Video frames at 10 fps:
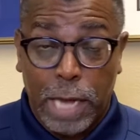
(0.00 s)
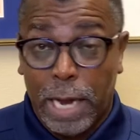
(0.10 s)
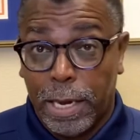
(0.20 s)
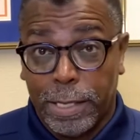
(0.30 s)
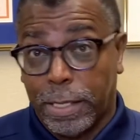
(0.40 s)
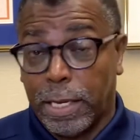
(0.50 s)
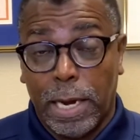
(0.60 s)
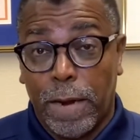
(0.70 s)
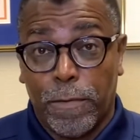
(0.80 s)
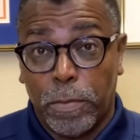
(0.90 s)
Our lesson
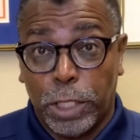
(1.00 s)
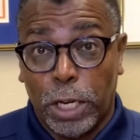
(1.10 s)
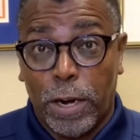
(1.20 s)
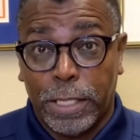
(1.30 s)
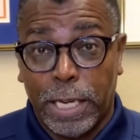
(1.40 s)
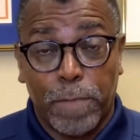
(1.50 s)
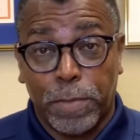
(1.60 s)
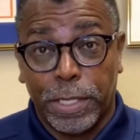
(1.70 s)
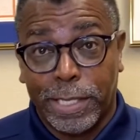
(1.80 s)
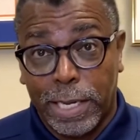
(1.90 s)
came from John
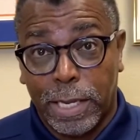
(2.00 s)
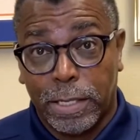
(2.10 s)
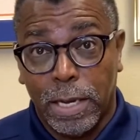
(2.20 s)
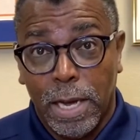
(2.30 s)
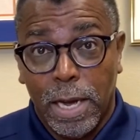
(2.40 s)
chapter 6.